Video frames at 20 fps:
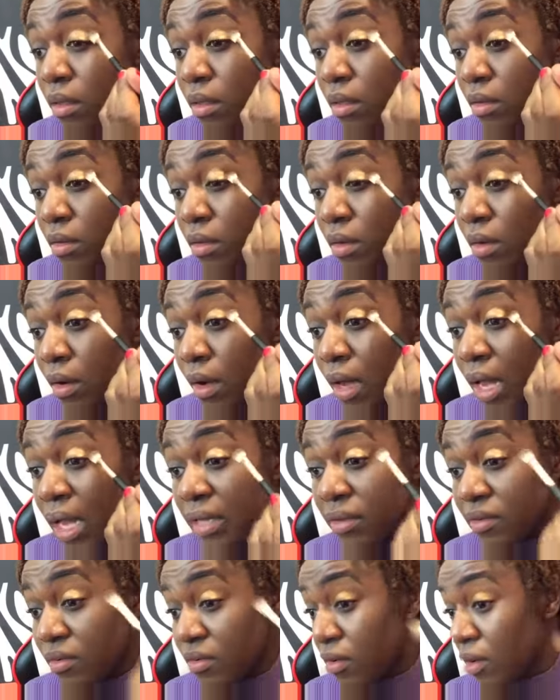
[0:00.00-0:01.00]
So
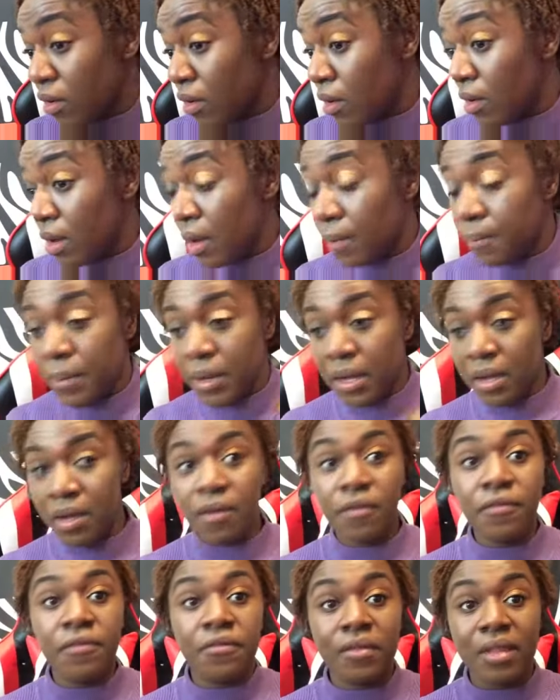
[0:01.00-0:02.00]
I just go
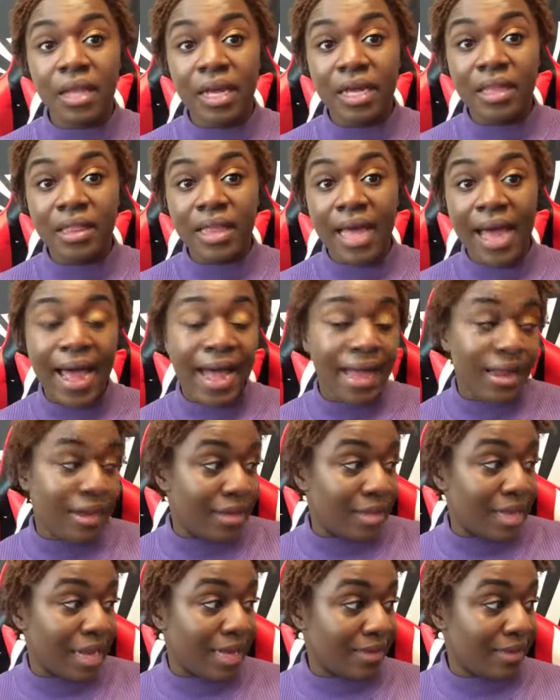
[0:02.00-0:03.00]
above like that,
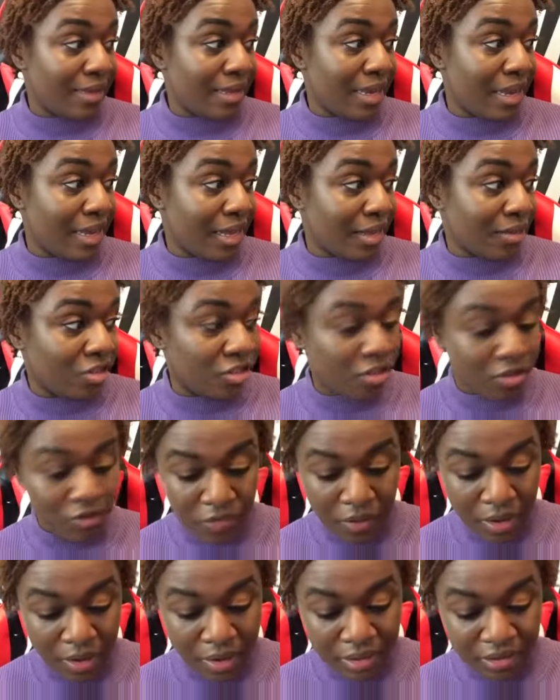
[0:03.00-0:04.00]
and that's it. It's just
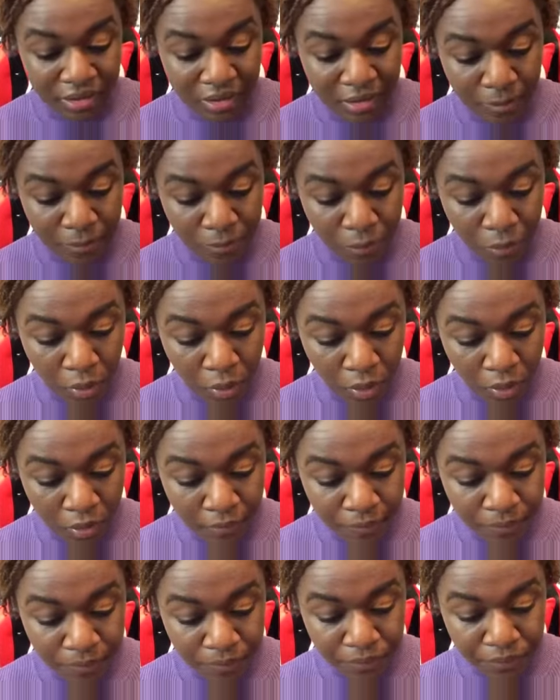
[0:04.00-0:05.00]
very simple.